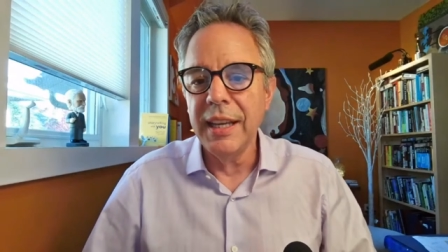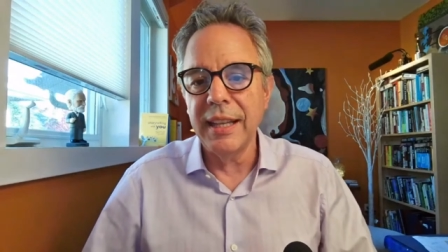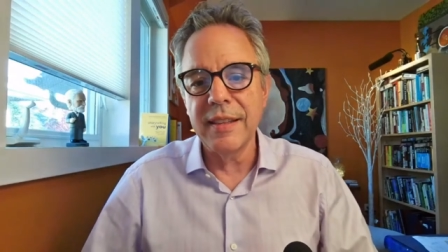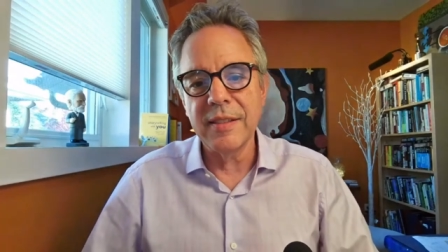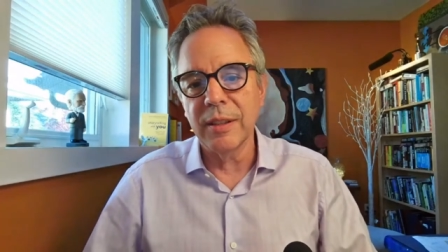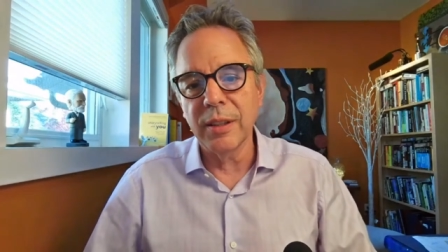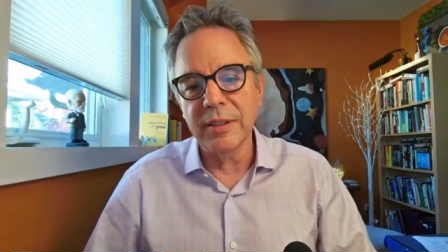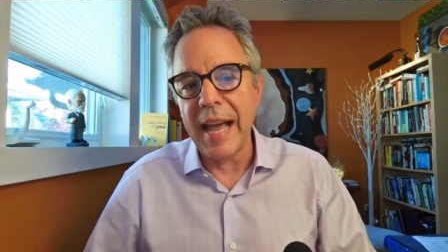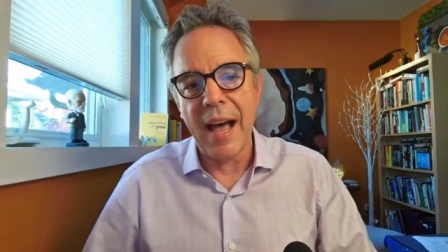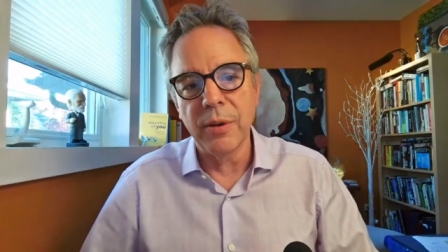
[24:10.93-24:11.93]
in this little
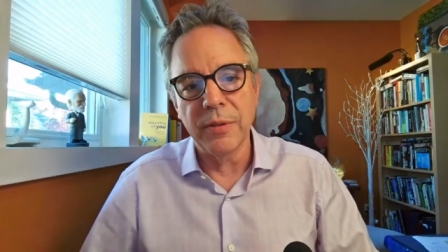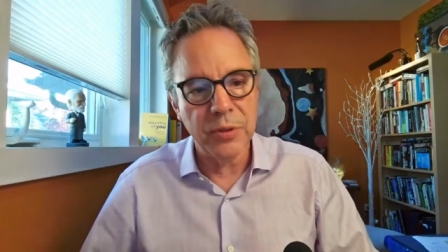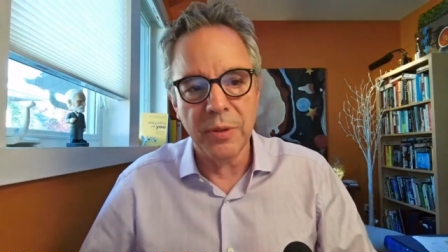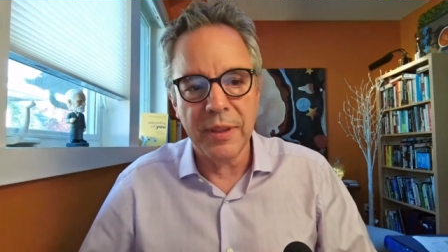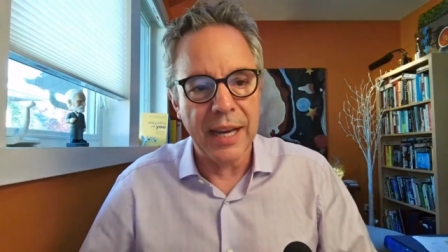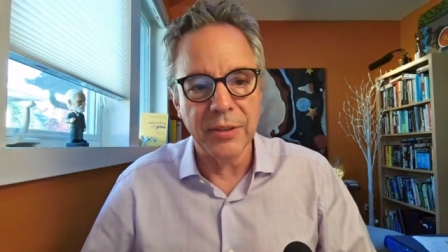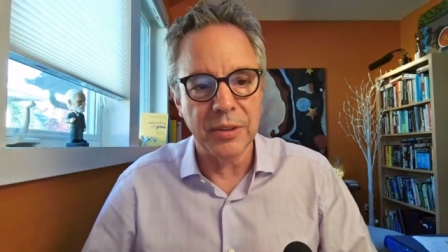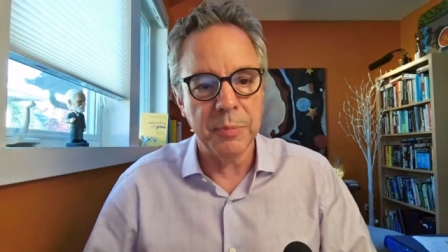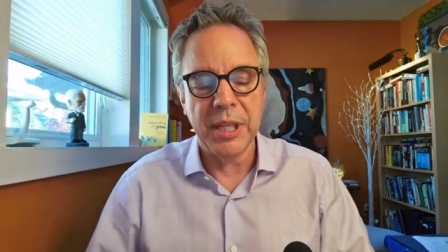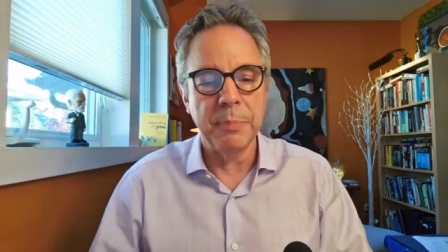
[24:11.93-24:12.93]
town of
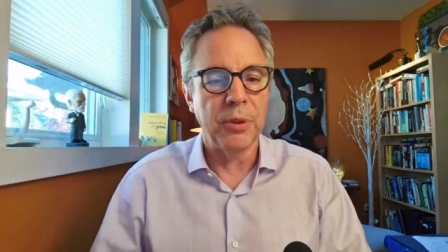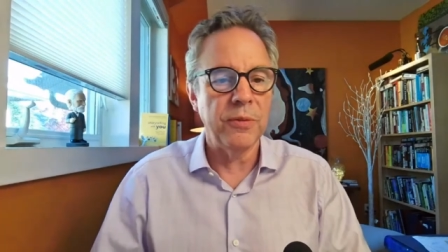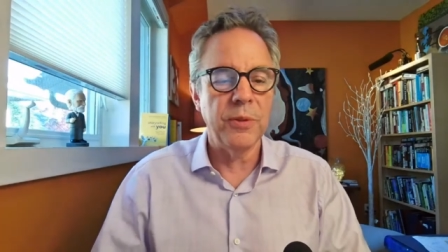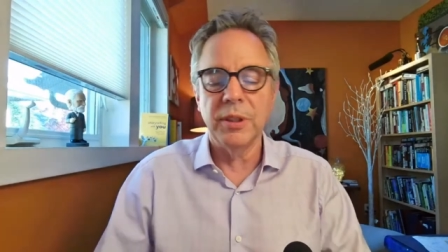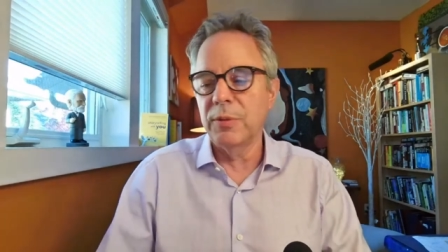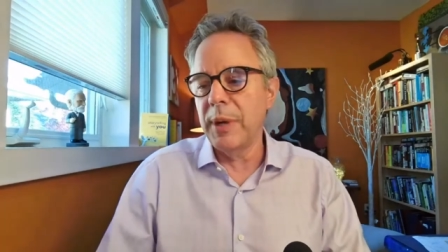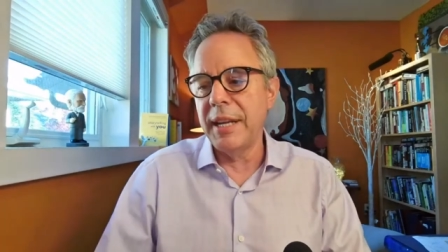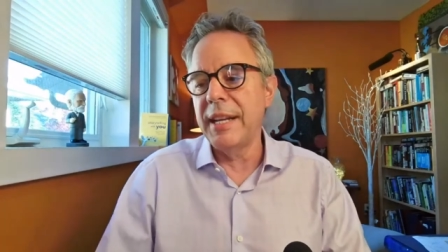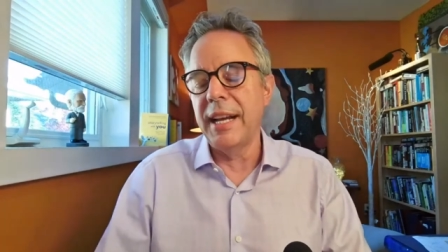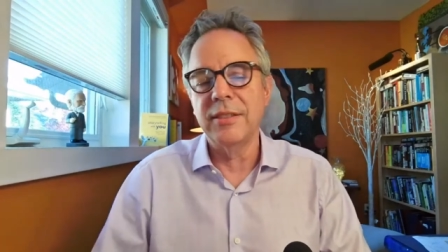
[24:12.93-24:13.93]
2,000 people, full of
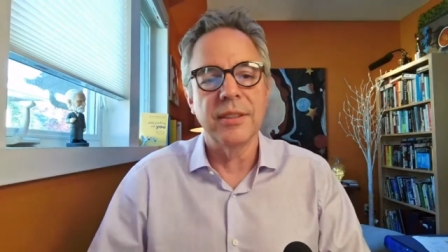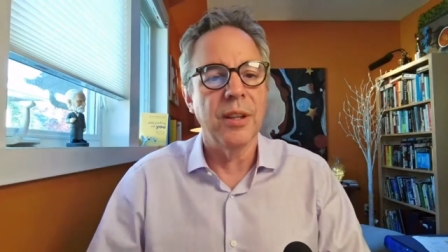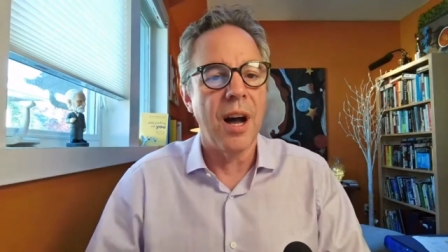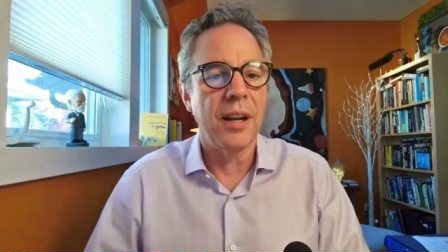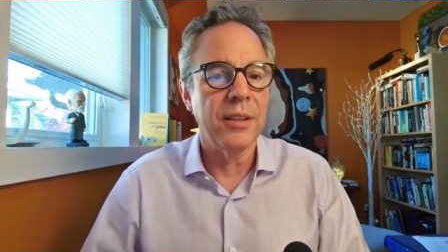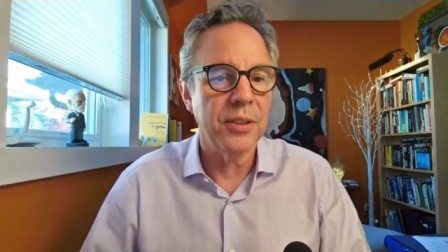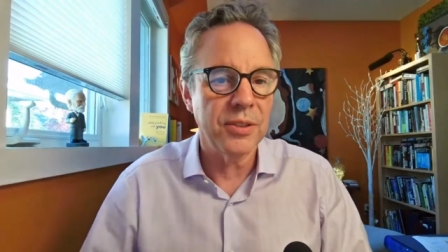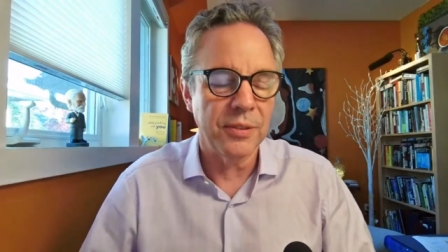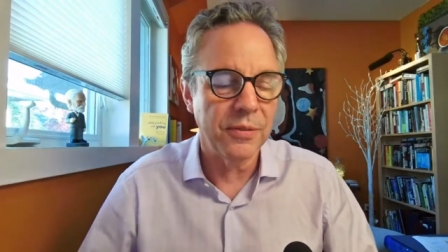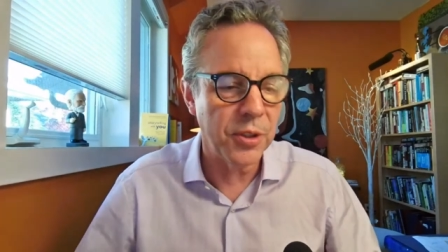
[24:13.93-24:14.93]
rednecks and loggers
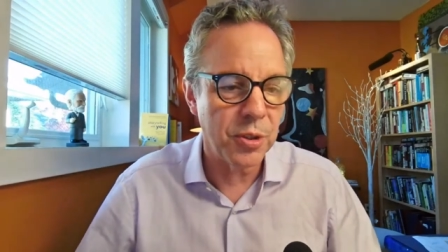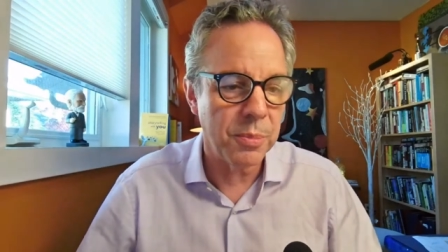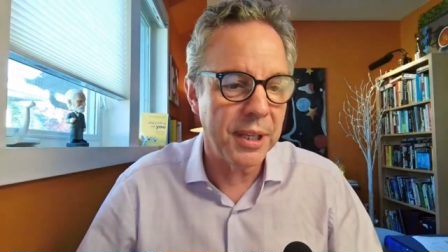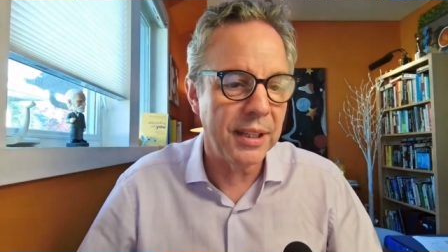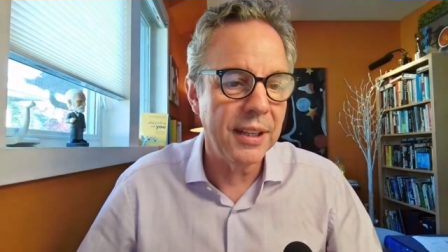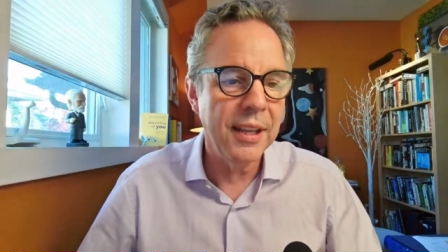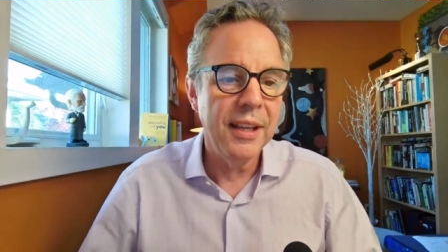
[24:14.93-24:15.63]
and fishermen.